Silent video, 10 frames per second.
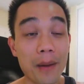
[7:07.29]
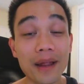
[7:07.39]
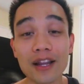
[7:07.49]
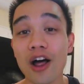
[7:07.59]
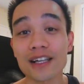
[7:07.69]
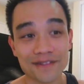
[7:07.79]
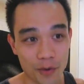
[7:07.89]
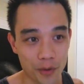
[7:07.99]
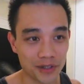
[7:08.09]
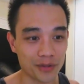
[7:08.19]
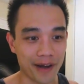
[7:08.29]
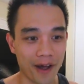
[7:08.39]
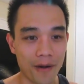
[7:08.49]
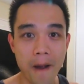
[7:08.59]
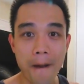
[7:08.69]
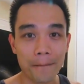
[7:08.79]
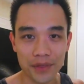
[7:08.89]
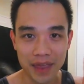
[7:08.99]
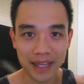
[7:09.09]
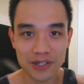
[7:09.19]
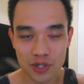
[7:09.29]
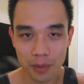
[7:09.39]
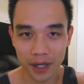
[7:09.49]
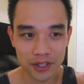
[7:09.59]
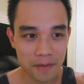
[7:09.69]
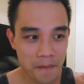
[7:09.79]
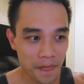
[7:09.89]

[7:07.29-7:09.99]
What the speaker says: I'm like lost for words right now, but thank you so much.